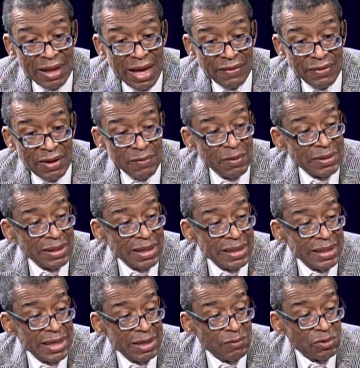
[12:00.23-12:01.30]
what they
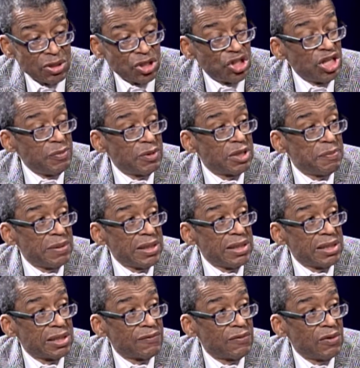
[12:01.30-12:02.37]
did, it was the cheapest
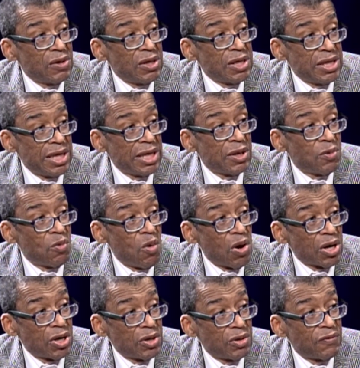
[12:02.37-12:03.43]
means of getting
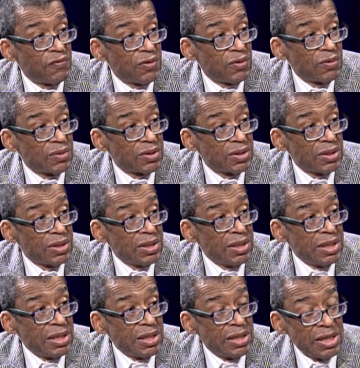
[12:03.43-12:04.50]
water to the folks.
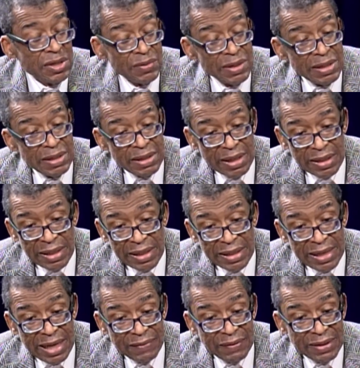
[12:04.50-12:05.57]
And they
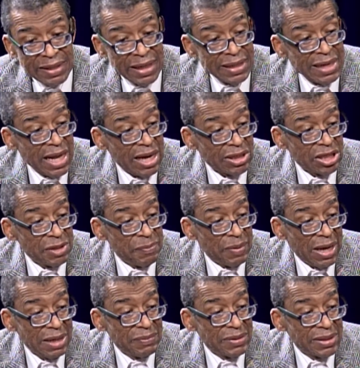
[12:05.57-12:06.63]
didn't have the technology,
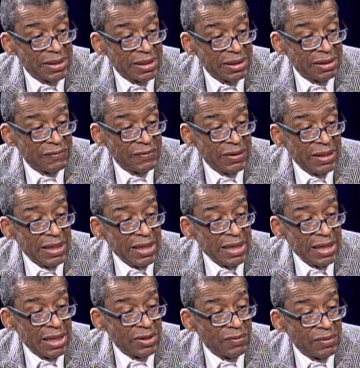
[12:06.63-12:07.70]
pipes and stuff.
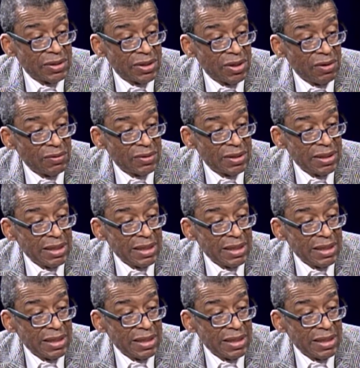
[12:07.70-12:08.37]
And as a result,